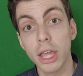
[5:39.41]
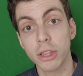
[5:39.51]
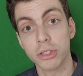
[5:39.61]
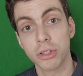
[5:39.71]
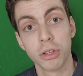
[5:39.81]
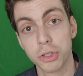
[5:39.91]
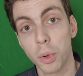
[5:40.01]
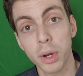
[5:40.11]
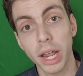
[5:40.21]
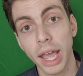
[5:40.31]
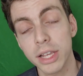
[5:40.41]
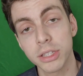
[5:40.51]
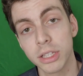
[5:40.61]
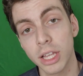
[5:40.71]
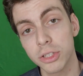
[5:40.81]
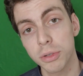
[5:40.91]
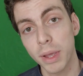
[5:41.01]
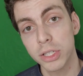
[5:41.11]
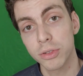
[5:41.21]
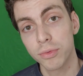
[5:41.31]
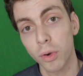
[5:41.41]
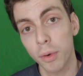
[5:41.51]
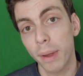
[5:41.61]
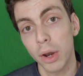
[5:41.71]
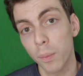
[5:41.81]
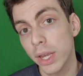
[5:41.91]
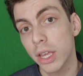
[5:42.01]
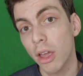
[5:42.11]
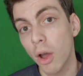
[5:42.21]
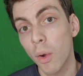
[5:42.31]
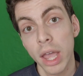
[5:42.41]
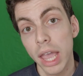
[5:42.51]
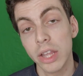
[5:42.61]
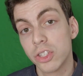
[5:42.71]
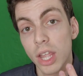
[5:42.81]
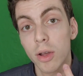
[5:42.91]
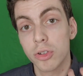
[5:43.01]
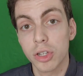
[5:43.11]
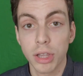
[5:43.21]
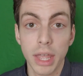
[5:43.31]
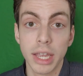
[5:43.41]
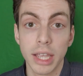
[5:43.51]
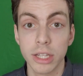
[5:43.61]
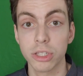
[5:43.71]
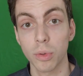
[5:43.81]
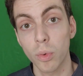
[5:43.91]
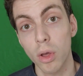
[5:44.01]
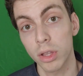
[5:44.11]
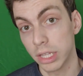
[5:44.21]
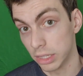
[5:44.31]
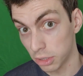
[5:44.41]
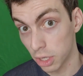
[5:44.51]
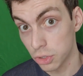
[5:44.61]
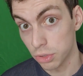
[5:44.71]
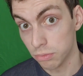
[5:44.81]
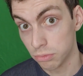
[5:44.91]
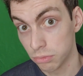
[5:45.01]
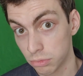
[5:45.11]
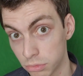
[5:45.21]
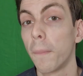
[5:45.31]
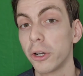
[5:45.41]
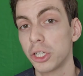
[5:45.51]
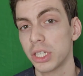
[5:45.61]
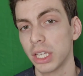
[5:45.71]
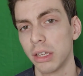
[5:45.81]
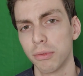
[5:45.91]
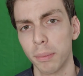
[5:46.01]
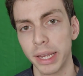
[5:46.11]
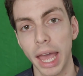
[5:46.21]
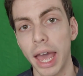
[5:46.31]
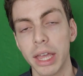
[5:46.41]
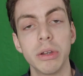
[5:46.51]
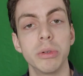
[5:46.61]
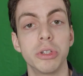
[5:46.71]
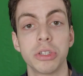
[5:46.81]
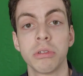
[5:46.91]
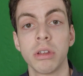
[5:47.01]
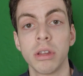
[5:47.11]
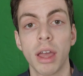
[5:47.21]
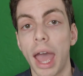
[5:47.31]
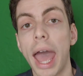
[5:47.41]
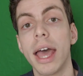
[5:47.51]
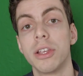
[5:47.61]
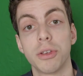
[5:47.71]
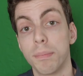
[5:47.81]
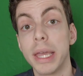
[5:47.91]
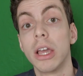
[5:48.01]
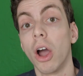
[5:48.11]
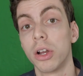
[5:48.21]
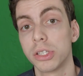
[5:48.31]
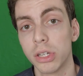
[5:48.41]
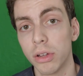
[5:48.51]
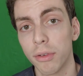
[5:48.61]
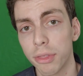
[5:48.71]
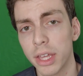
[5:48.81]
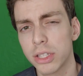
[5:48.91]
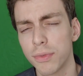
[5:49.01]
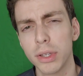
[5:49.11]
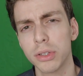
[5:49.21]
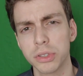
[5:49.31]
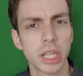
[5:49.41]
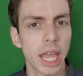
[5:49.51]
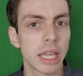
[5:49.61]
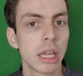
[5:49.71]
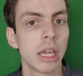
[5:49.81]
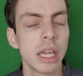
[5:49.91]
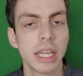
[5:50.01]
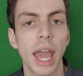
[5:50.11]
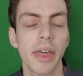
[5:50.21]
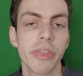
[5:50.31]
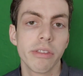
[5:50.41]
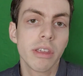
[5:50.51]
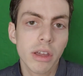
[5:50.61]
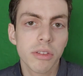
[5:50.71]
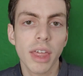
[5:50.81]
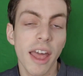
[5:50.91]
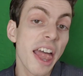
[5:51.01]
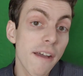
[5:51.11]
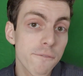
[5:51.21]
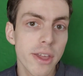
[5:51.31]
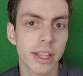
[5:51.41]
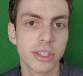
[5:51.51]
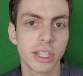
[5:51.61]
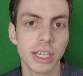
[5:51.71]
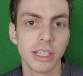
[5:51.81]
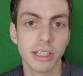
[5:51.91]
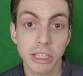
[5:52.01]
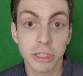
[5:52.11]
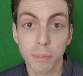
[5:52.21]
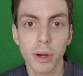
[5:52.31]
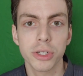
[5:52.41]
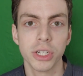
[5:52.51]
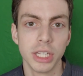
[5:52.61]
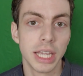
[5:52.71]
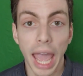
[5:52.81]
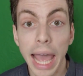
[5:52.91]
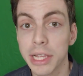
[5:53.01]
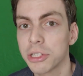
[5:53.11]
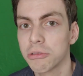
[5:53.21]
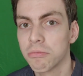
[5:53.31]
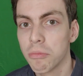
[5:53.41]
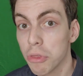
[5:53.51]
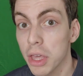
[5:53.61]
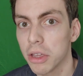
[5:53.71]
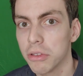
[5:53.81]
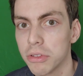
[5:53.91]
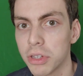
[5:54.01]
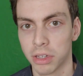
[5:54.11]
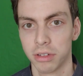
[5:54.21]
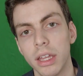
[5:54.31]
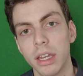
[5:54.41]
hey, this sword I asked the dungeon master for about a week ago, it's now just laying against the wall in the dungeon. Purchasing it from a guy who just has a big arsenal of things feels like, yeah, that fits. He's a merchant, he has things.